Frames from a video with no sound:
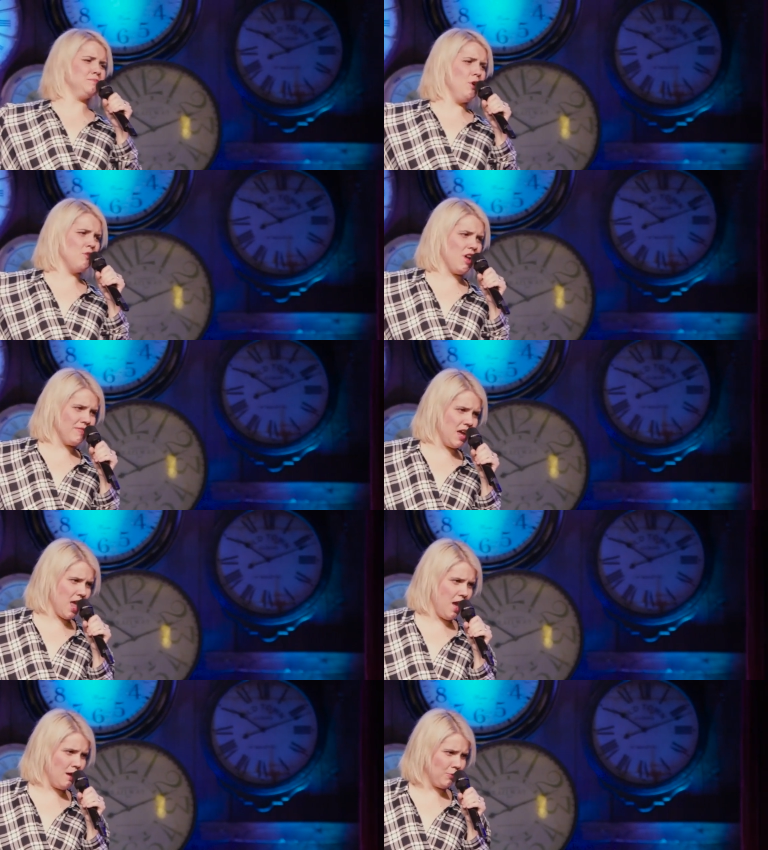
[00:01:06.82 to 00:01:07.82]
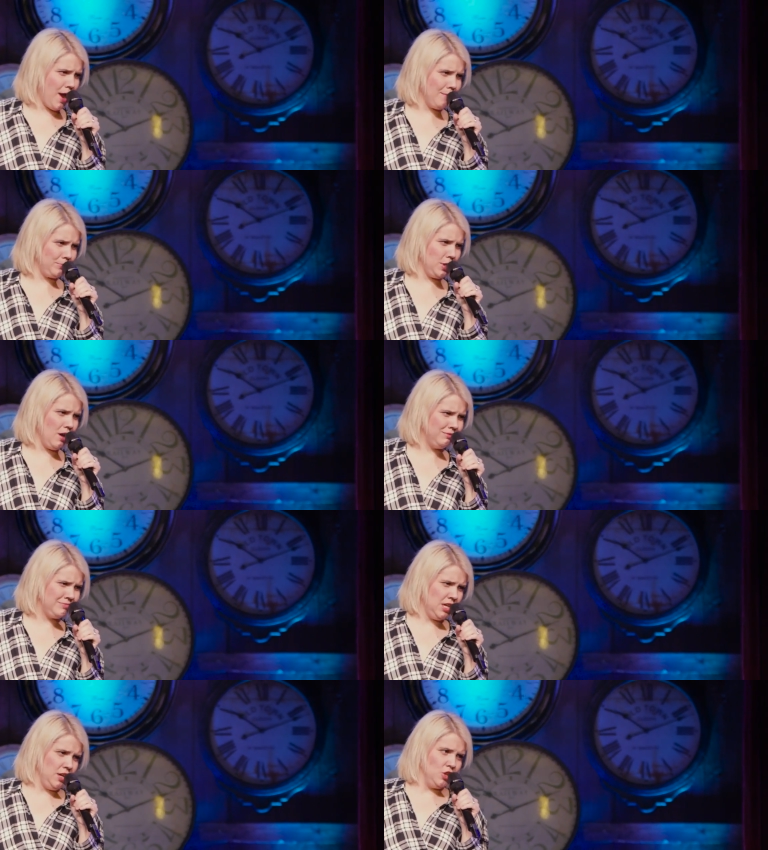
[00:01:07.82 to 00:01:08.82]
Speaker 1: mode on that AMRAP. You
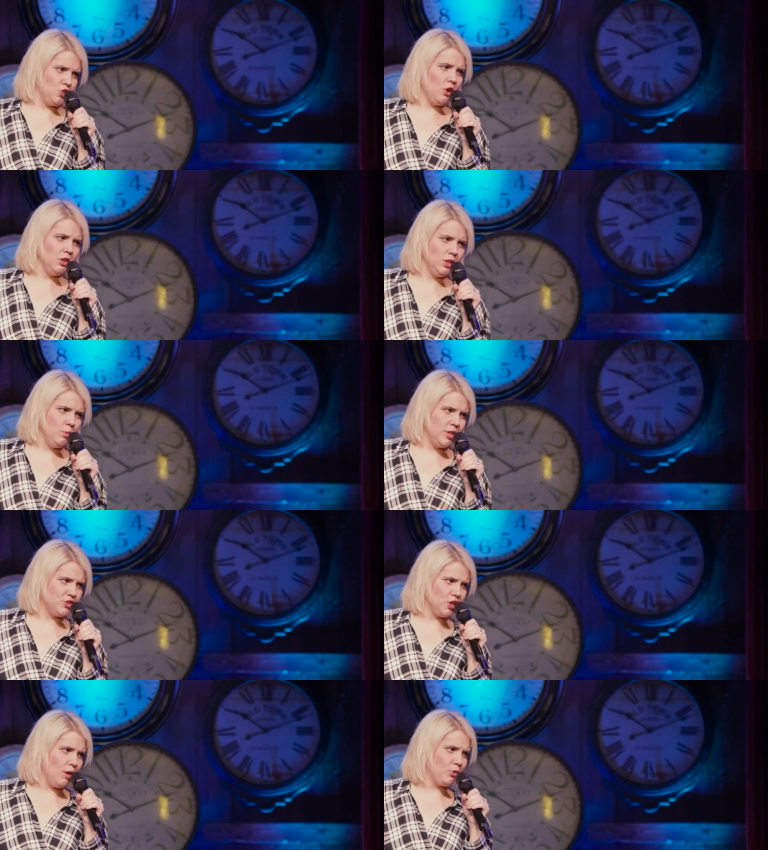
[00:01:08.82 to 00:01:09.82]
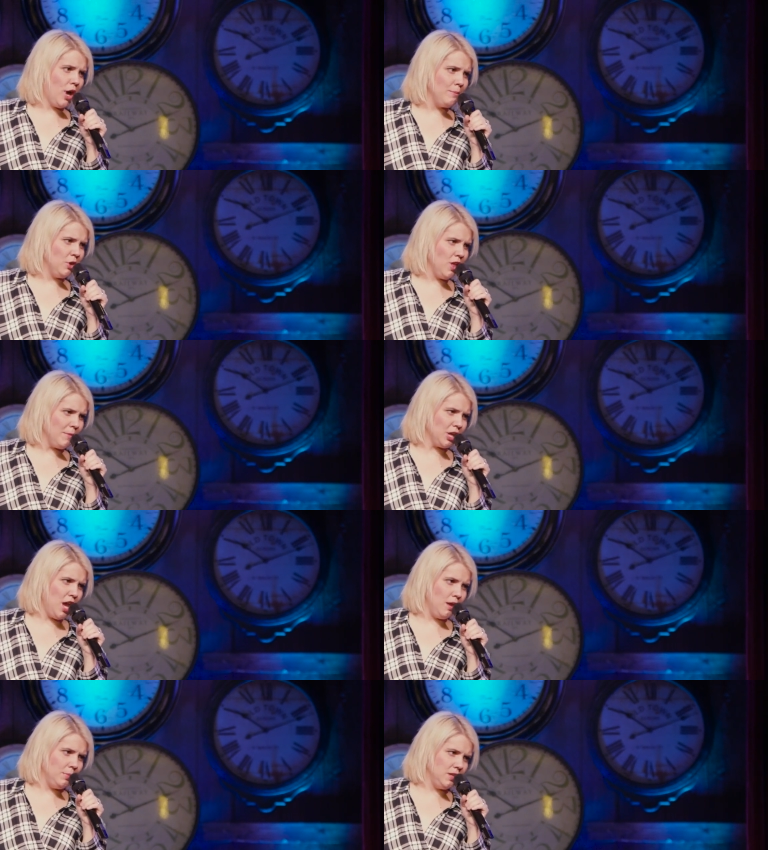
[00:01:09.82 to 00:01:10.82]
know, totally went primal on my
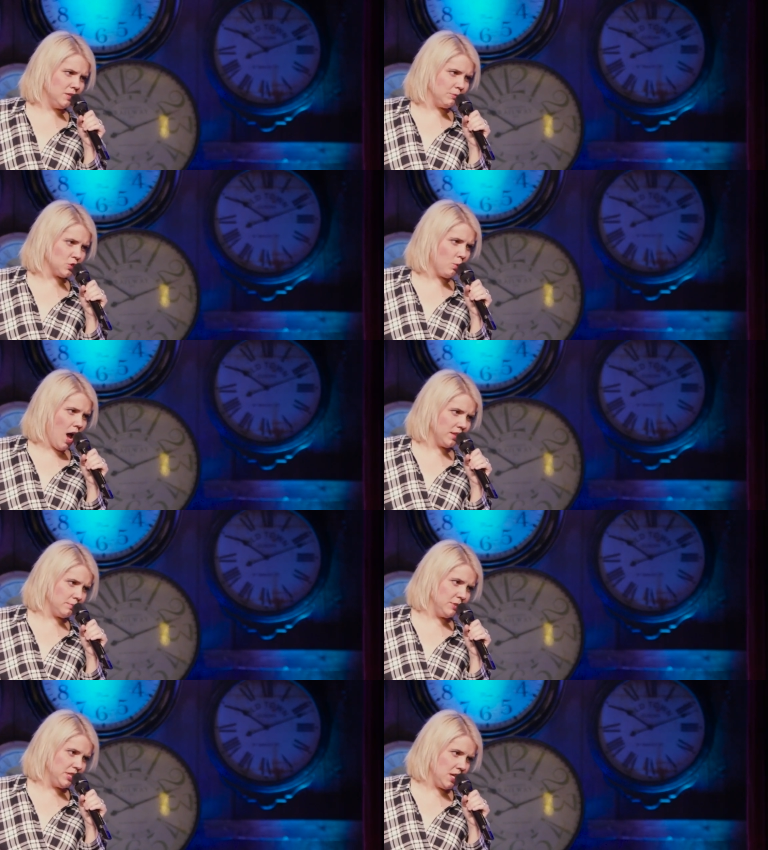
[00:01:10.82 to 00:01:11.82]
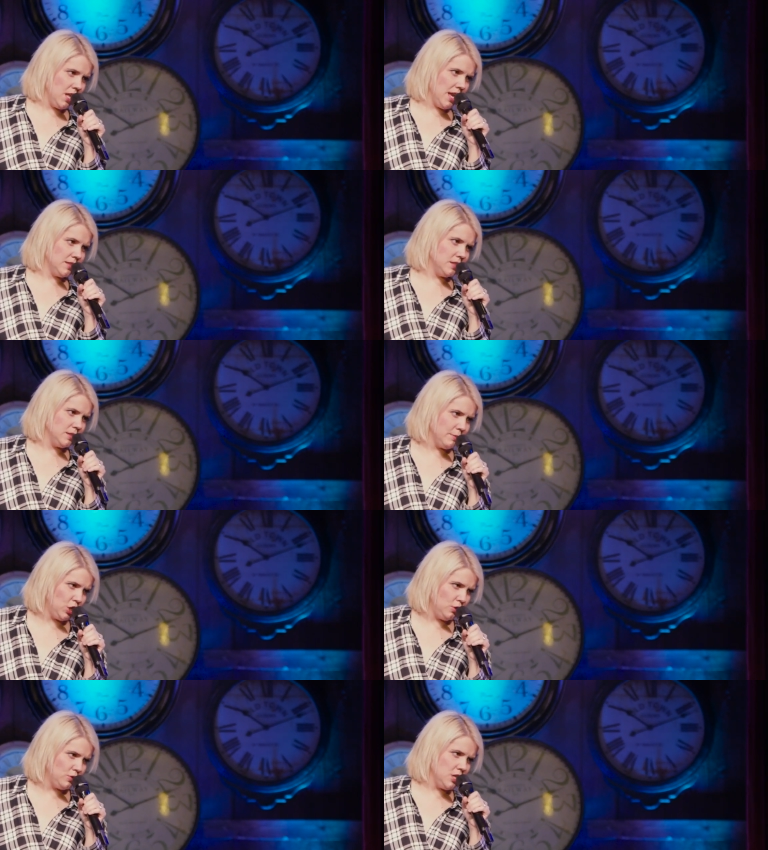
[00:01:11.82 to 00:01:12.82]
KBs and my squats and my DLSs and my
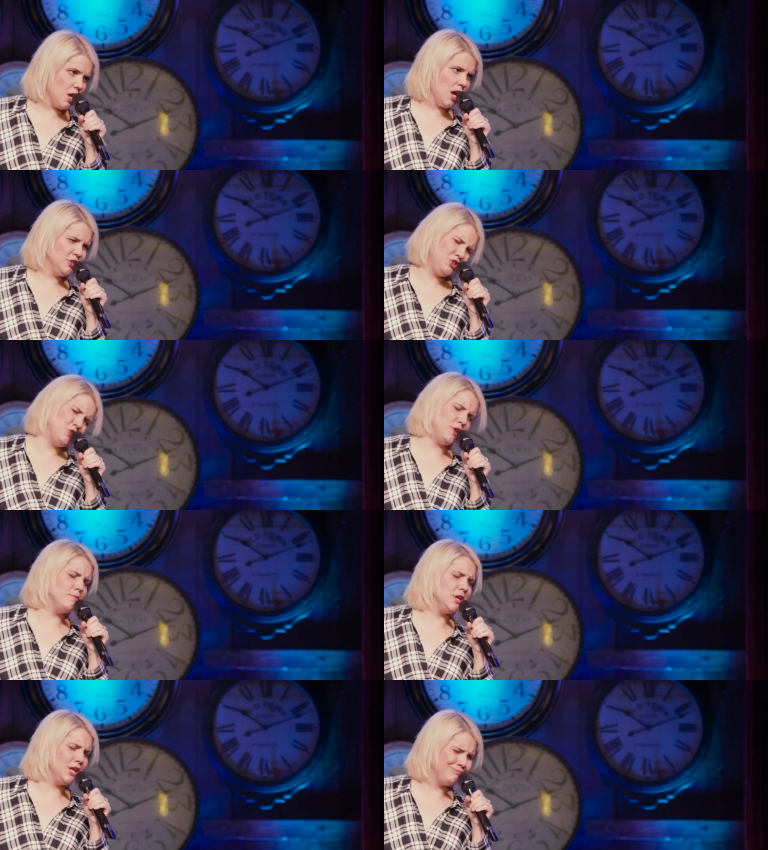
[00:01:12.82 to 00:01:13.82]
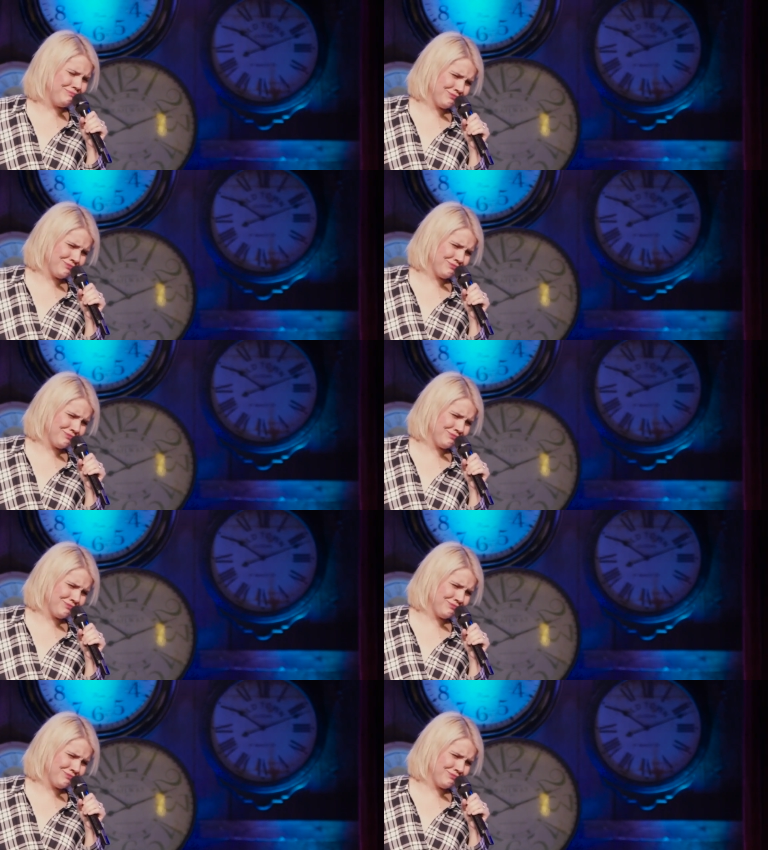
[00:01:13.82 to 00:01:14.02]
QTRs. You know what I mean?